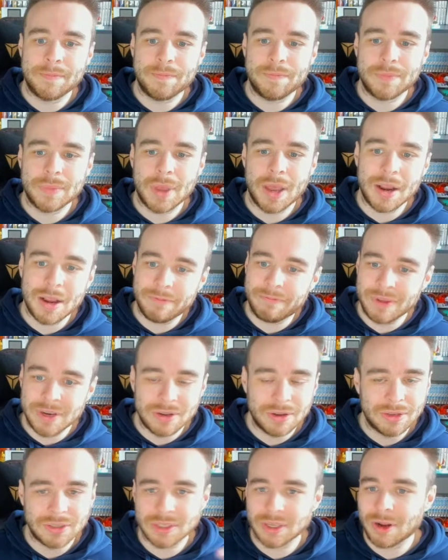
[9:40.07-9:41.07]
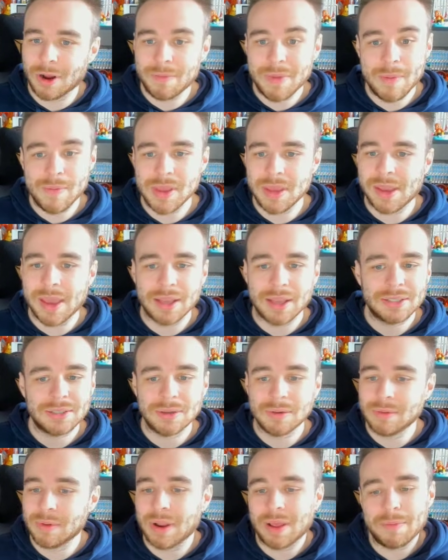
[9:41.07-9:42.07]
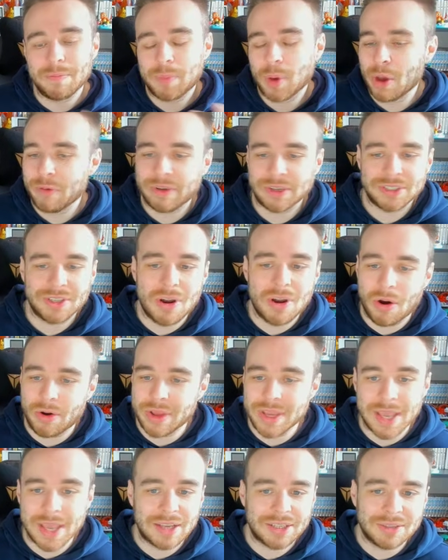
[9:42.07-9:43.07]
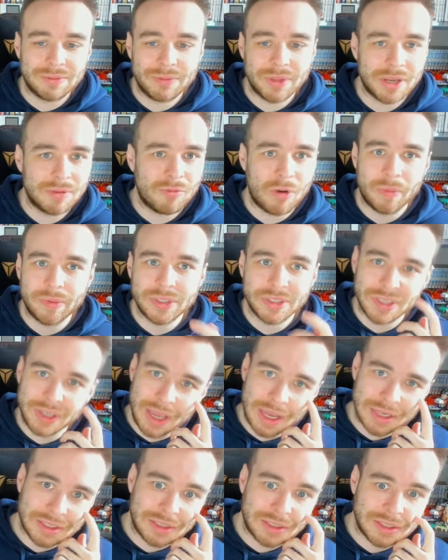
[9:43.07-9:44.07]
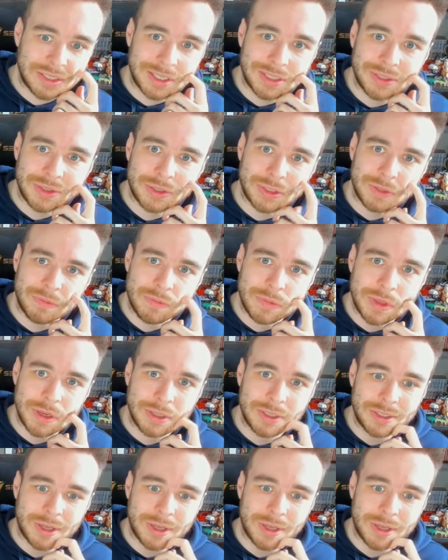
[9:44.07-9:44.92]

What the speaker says: And if he does, you know, maybe he gets a perfect scenario, he gets something and Robinson gets an assist or something.